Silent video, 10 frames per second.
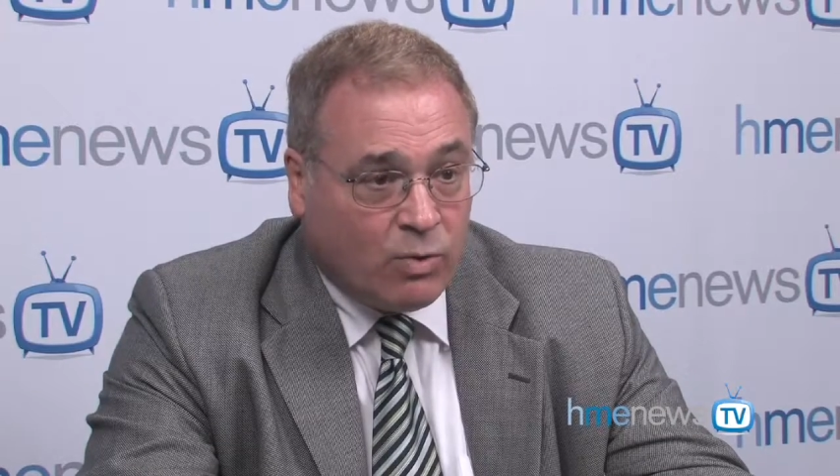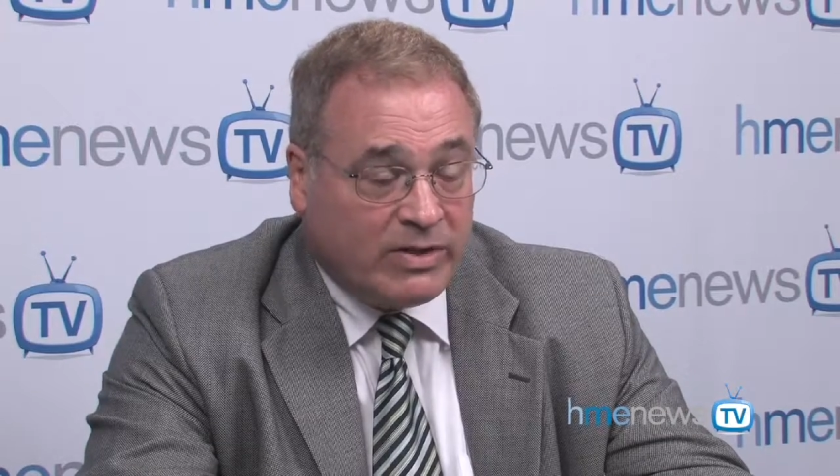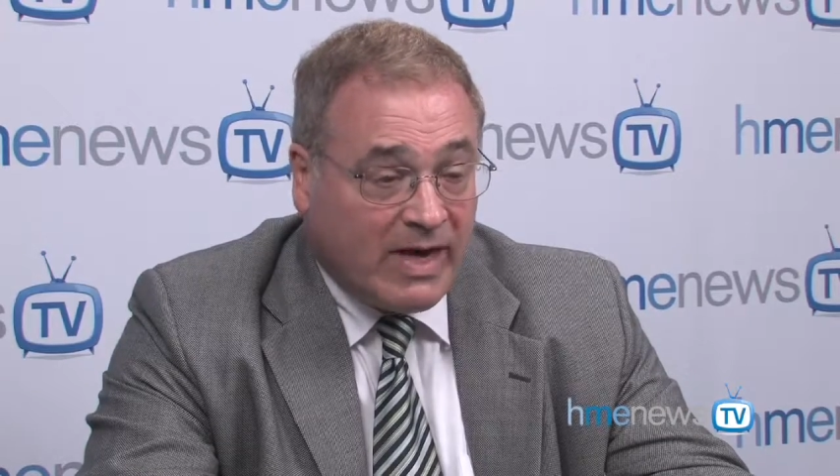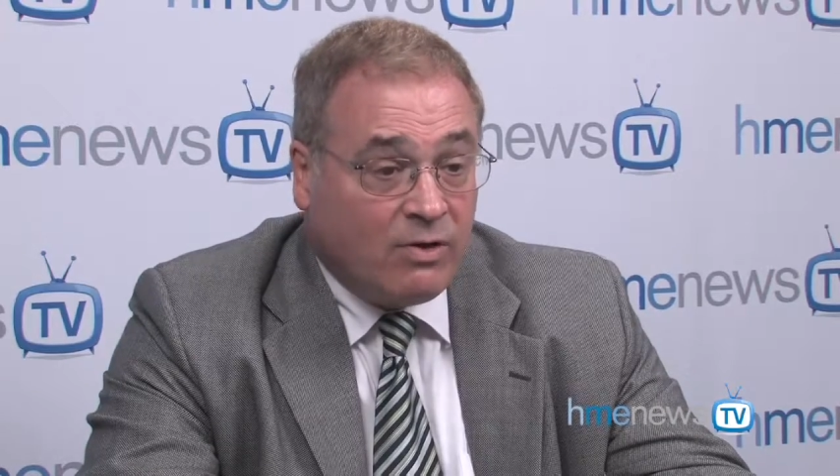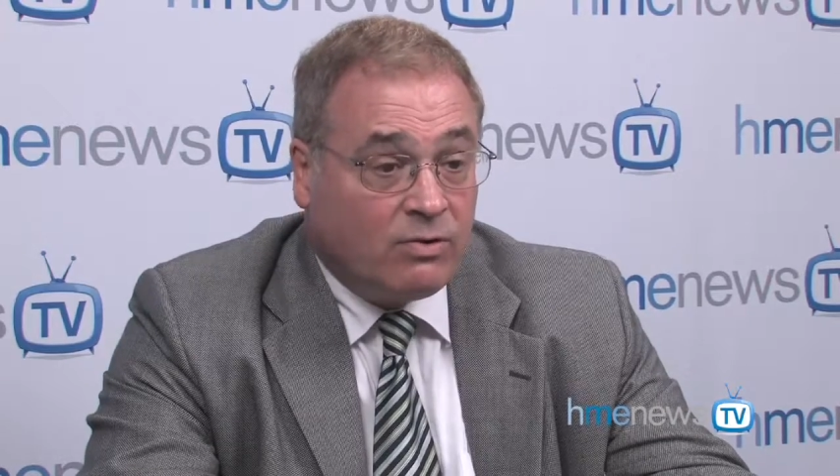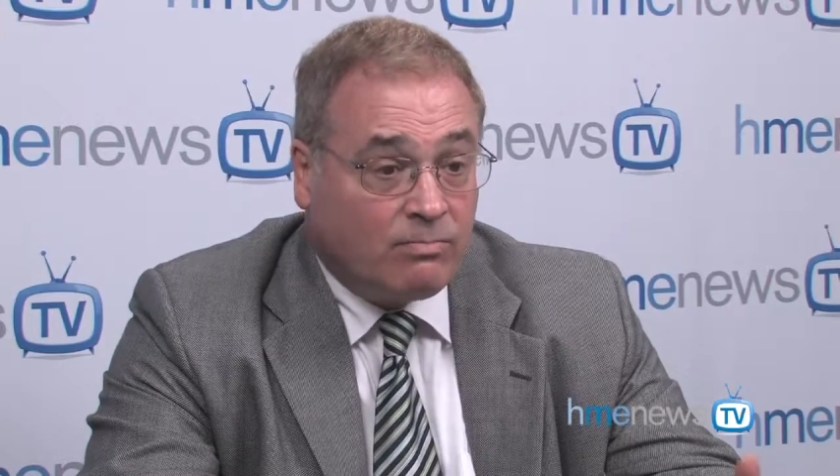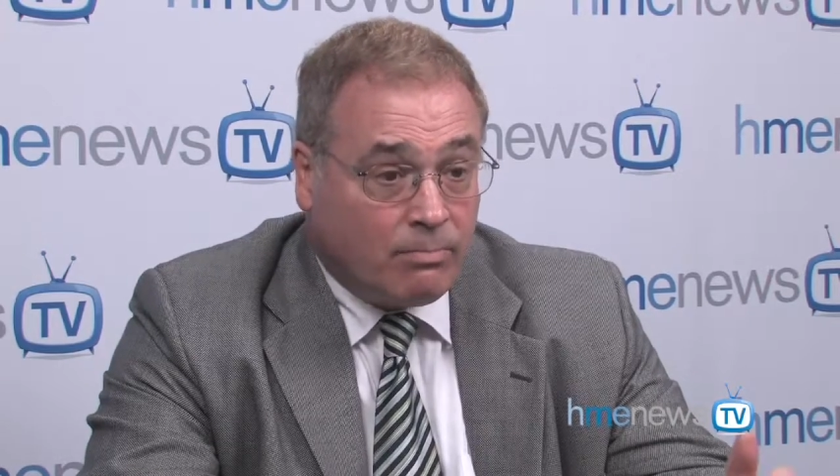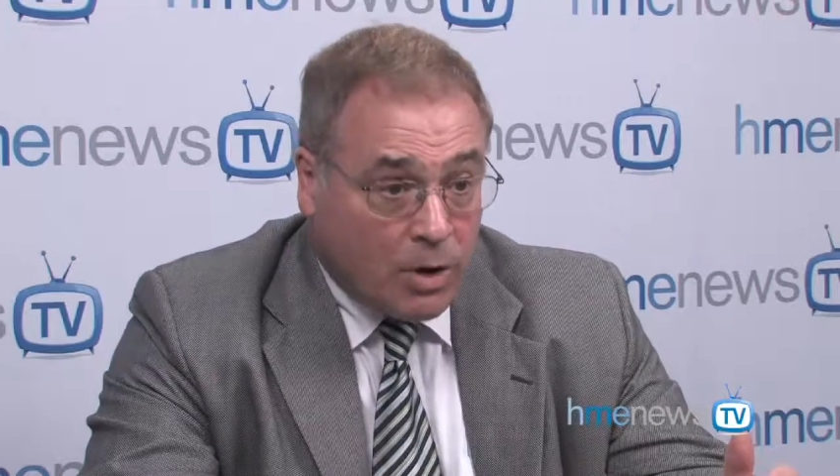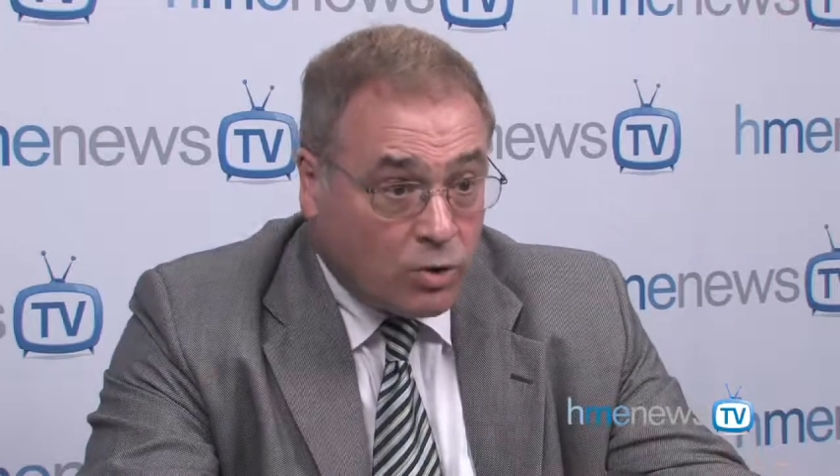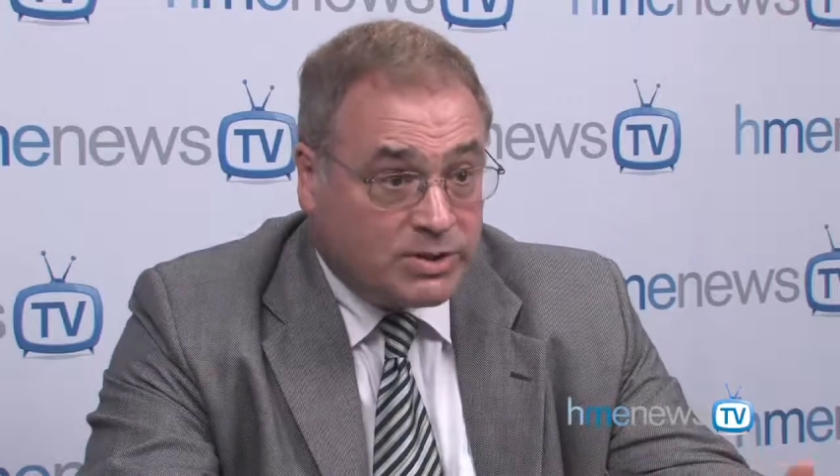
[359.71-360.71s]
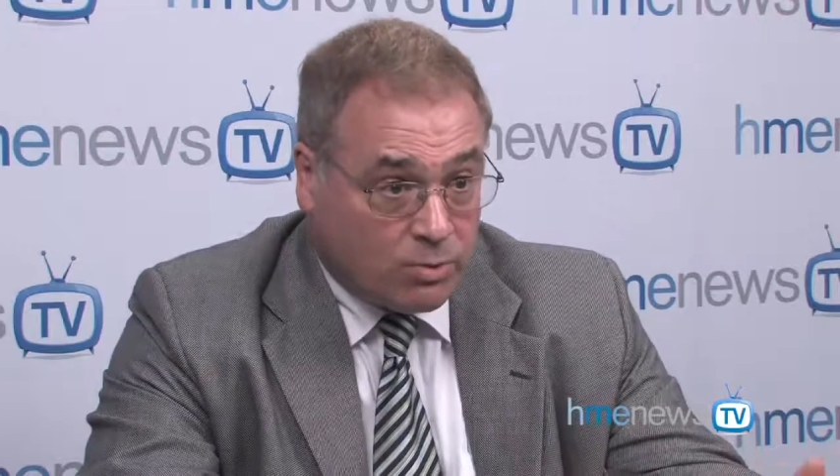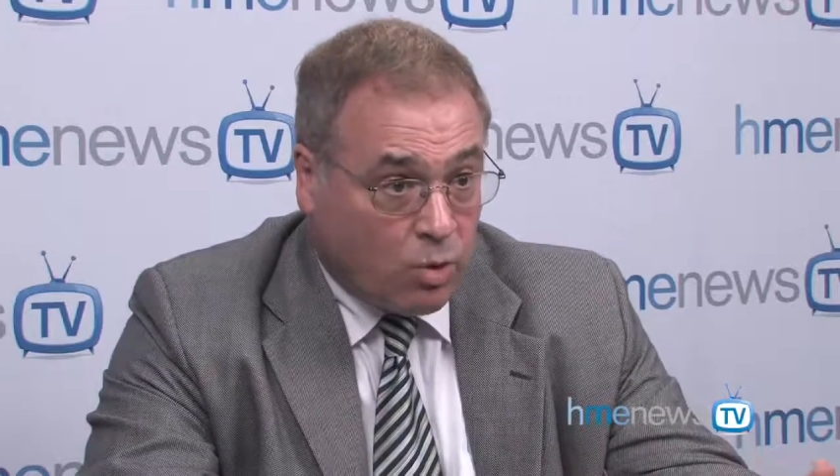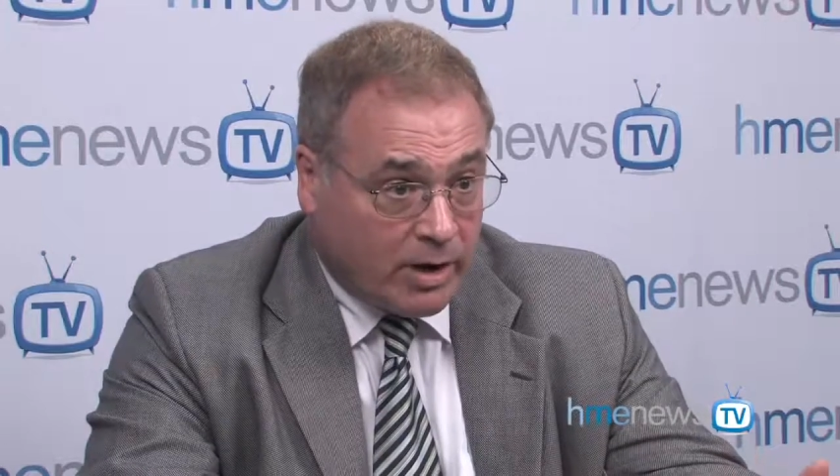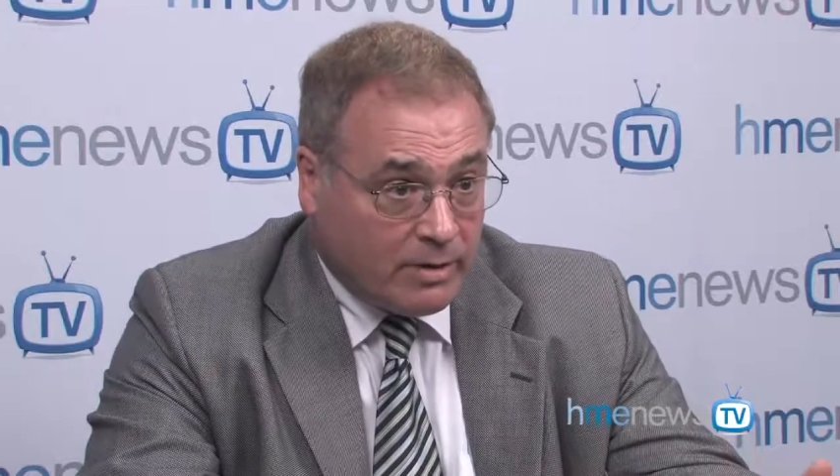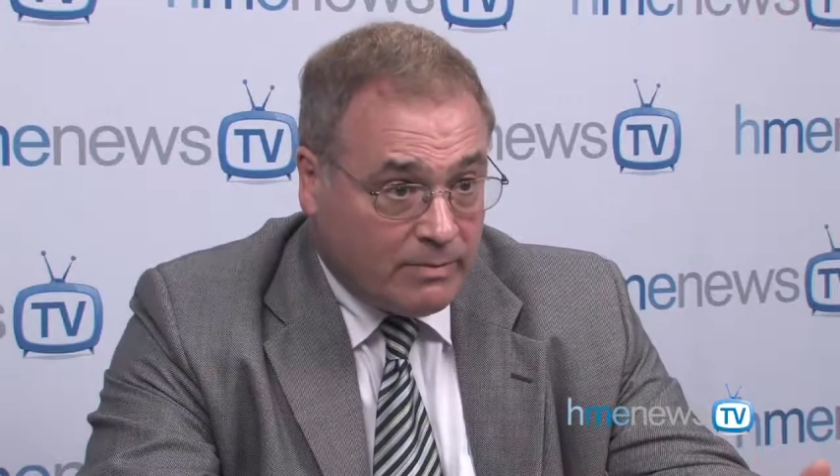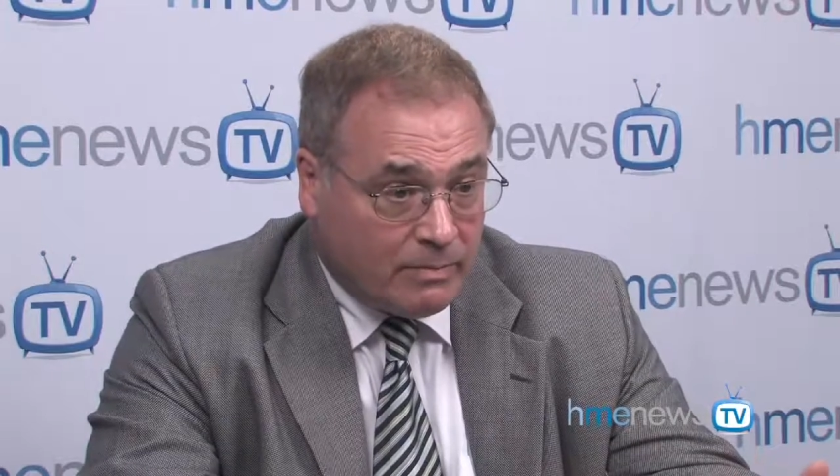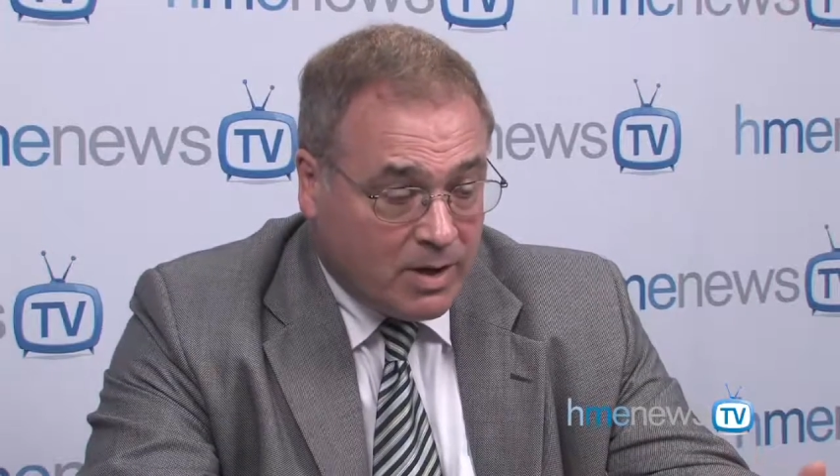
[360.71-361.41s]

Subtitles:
What they most want